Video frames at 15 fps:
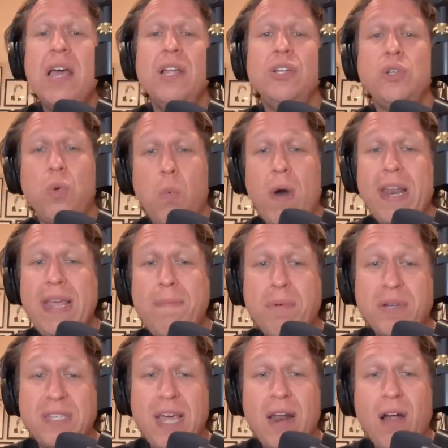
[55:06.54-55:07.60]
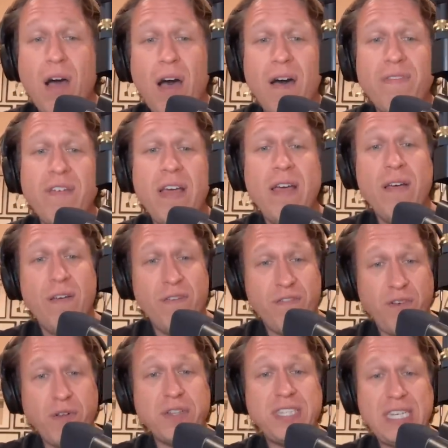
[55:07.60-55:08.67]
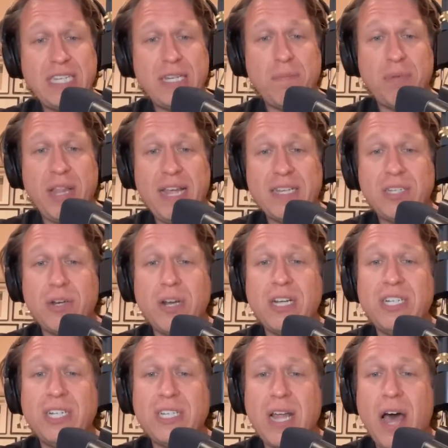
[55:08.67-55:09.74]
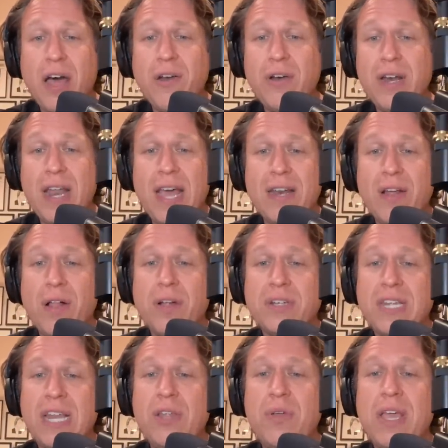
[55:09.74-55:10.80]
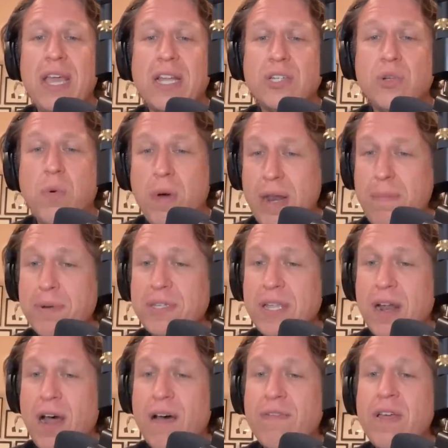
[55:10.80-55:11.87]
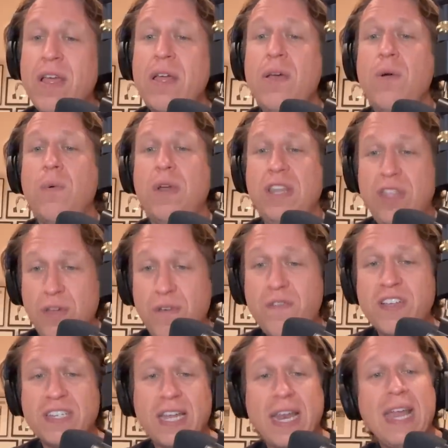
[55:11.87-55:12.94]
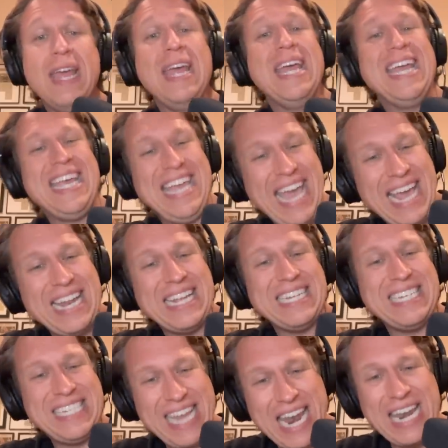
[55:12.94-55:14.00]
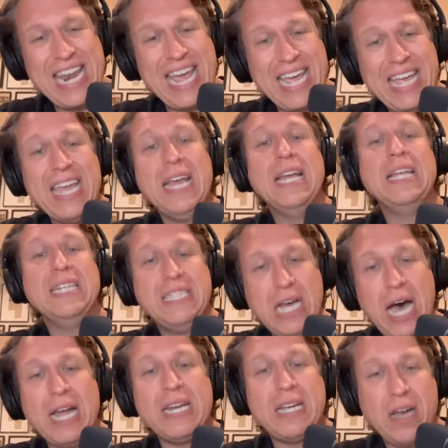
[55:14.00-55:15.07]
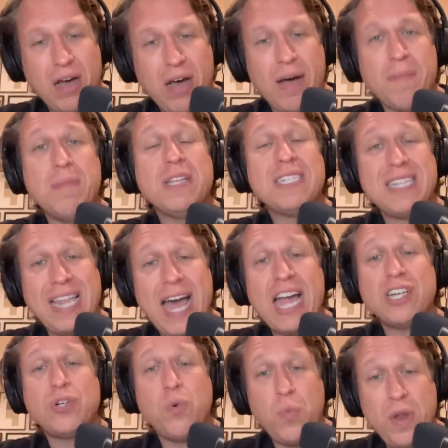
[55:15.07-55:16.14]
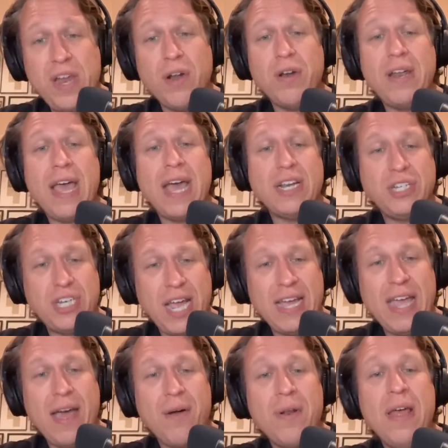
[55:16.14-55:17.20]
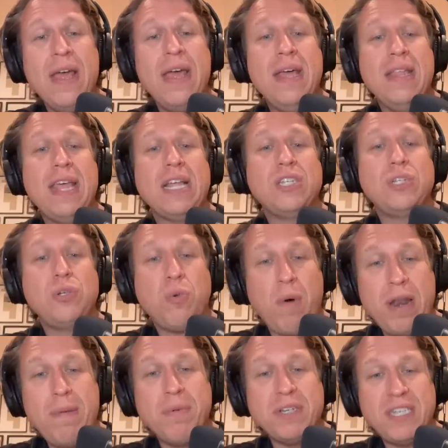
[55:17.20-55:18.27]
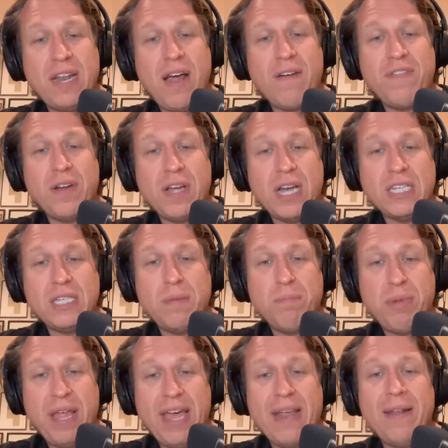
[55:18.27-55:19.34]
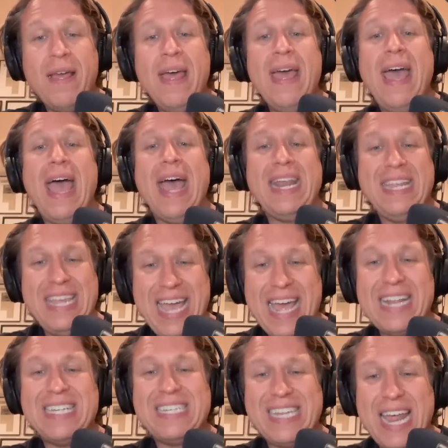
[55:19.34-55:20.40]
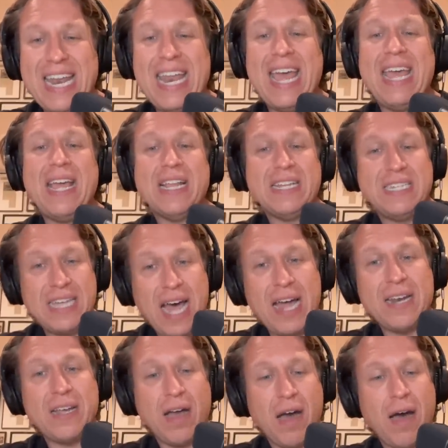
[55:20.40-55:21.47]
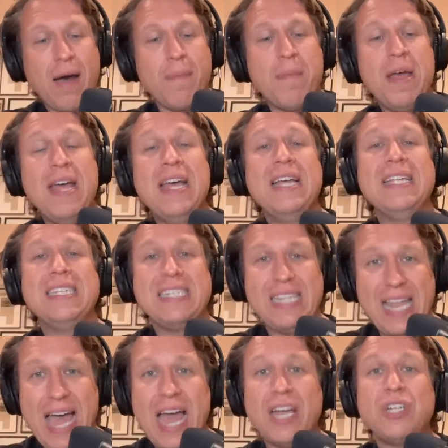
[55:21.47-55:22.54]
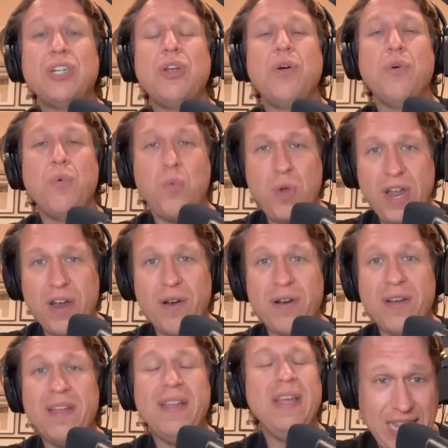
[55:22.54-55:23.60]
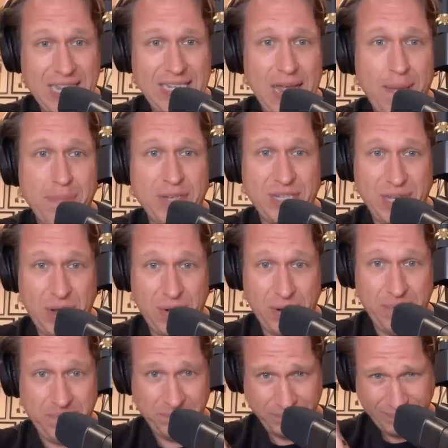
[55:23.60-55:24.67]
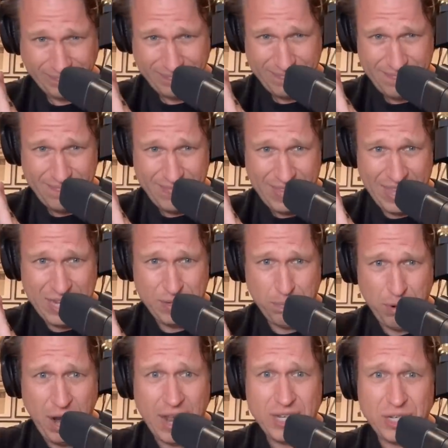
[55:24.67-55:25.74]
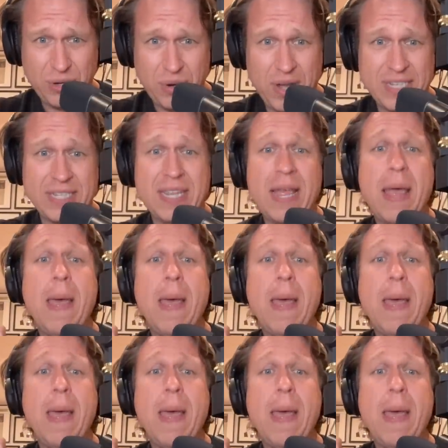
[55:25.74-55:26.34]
20% off. Full season plans start at just $109, and you can get 20% off when you visit getsunday.com slash weird at checkout. That's 20% off your custom plan at getsunday.com slash weird. This episode is brought to us